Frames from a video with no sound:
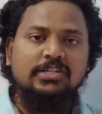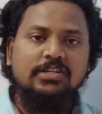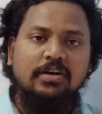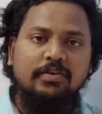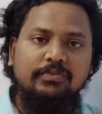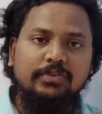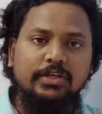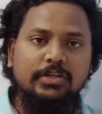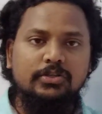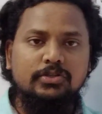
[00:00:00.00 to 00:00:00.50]

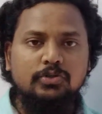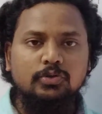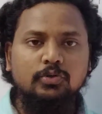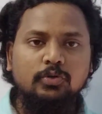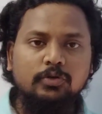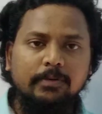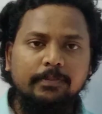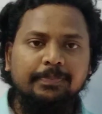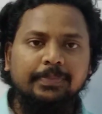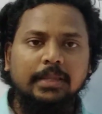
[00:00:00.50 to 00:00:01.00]
of these
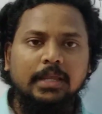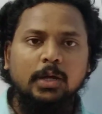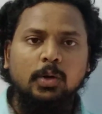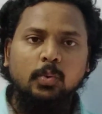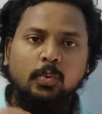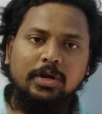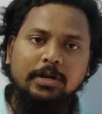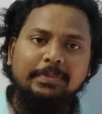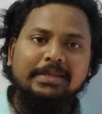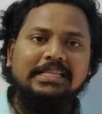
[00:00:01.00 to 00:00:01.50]
two
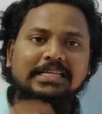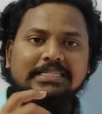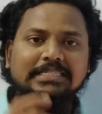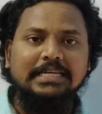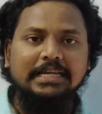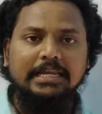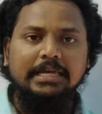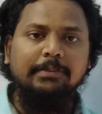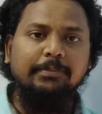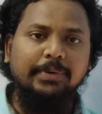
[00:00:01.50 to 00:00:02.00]
will be the
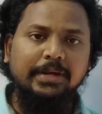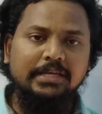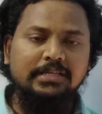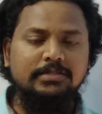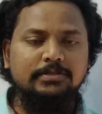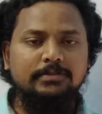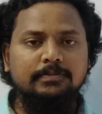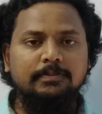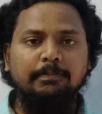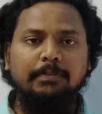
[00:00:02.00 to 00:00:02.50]
selling
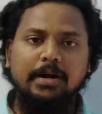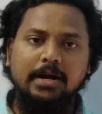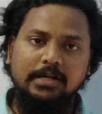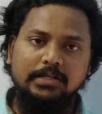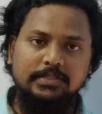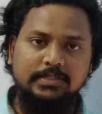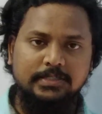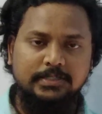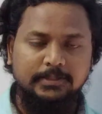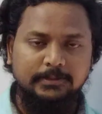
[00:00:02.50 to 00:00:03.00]
price
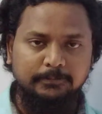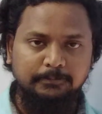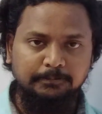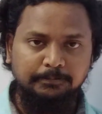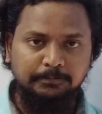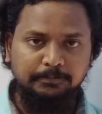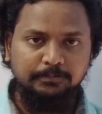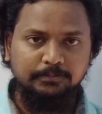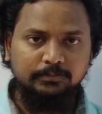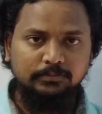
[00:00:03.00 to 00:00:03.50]
parts.
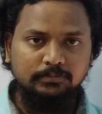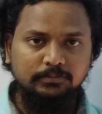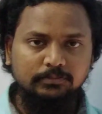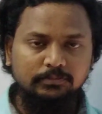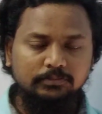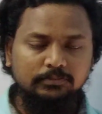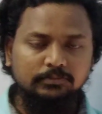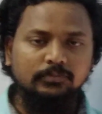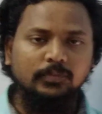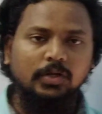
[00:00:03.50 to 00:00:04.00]

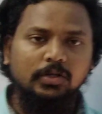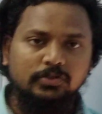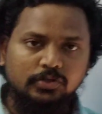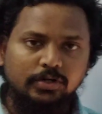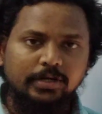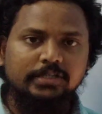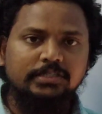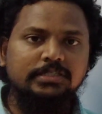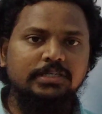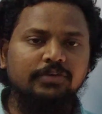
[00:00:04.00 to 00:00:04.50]
So
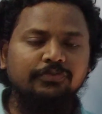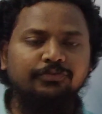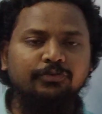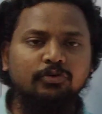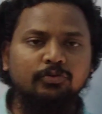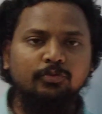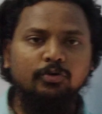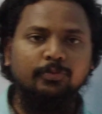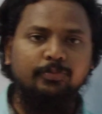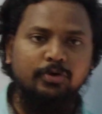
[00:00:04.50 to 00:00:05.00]
let's see
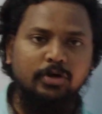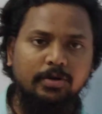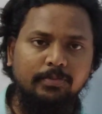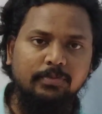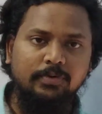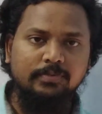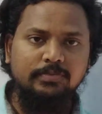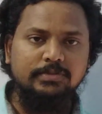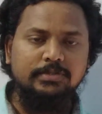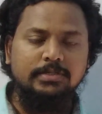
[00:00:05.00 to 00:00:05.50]
few more
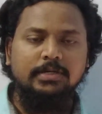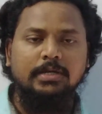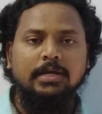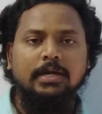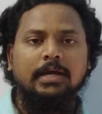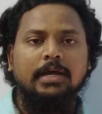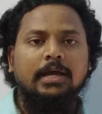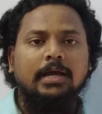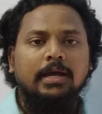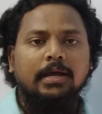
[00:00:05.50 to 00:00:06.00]
problems
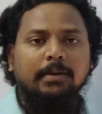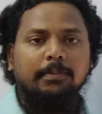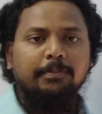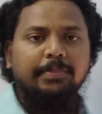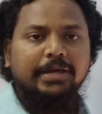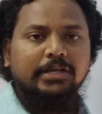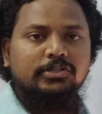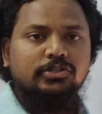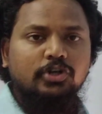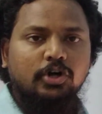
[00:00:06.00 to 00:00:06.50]

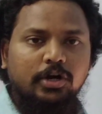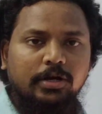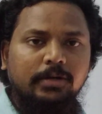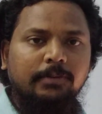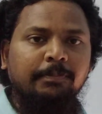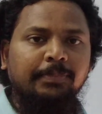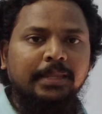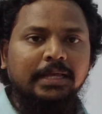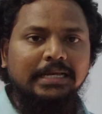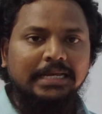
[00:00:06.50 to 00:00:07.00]
based
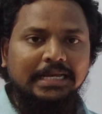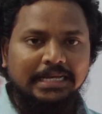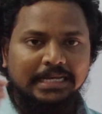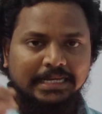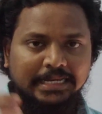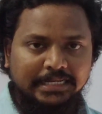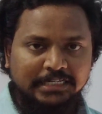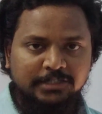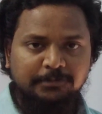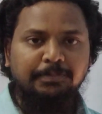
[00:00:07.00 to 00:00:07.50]
on
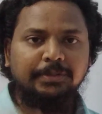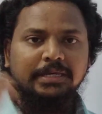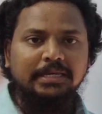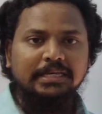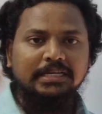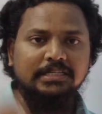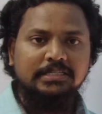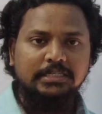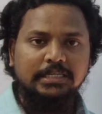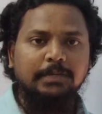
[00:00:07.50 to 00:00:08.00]

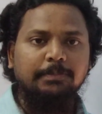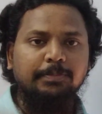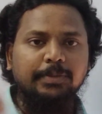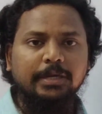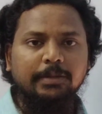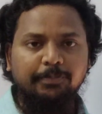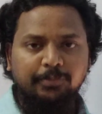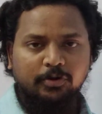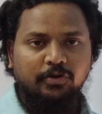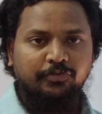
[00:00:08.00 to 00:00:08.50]
SP,
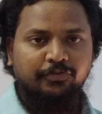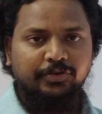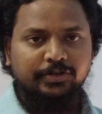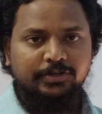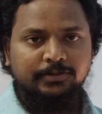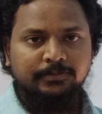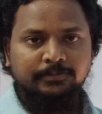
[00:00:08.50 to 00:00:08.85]
CP, profit.